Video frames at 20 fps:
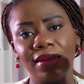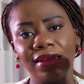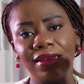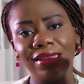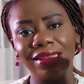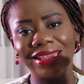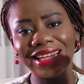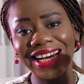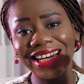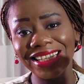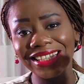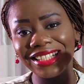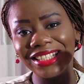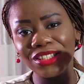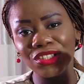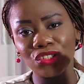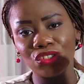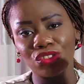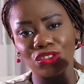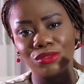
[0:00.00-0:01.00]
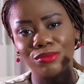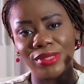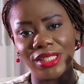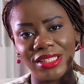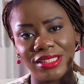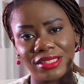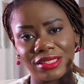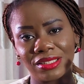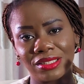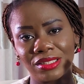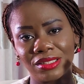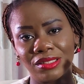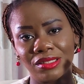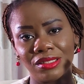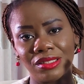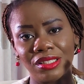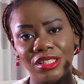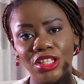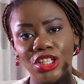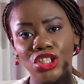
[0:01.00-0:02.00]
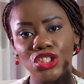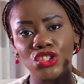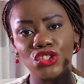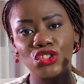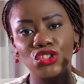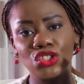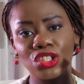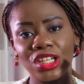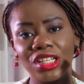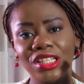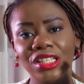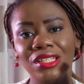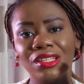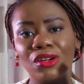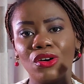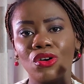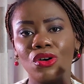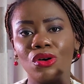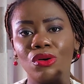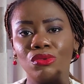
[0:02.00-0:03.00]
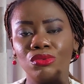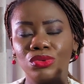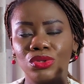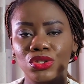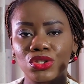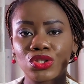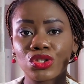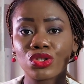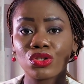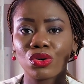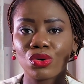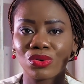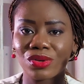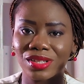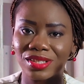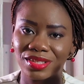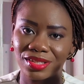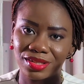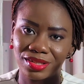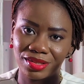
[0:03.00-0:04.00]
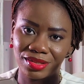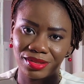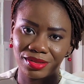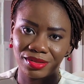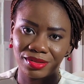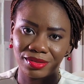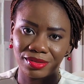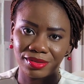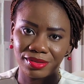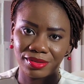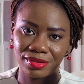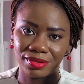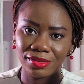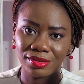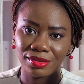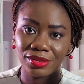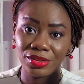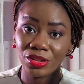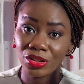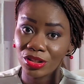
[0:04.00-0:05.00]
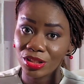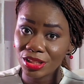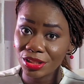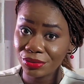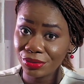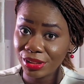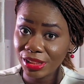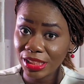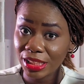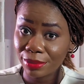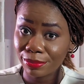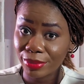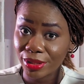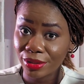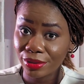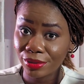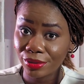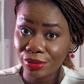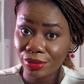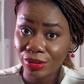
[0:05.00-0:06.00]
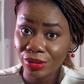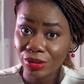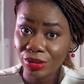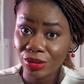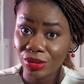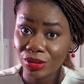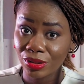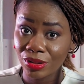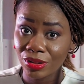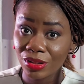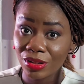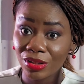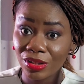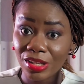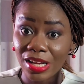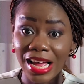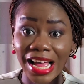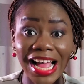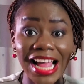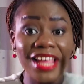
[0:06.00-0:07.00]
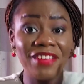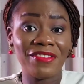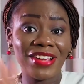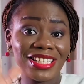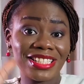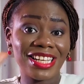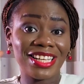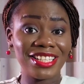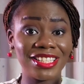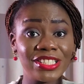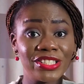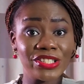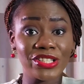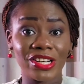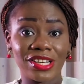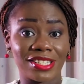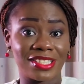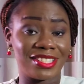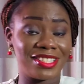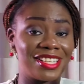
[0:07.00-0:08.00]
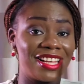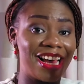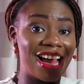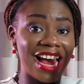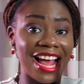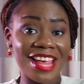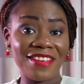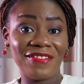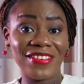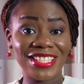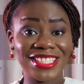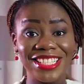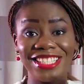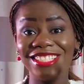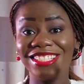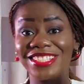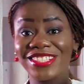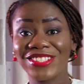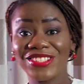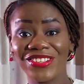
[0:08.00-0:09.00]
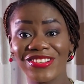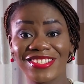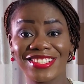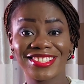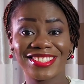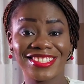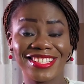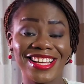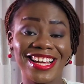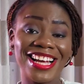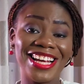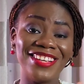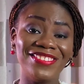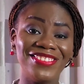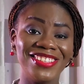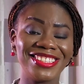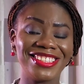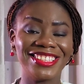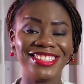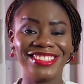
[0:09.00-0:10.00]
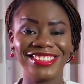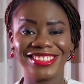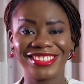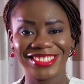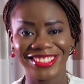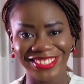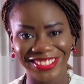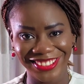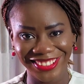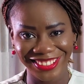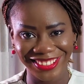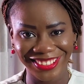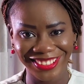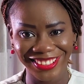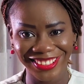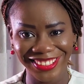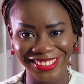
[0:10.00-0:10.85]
That instrument is usually called stocks. Does it ring a bell? I invested in stocks. I invested in stocks. I invested in stocks.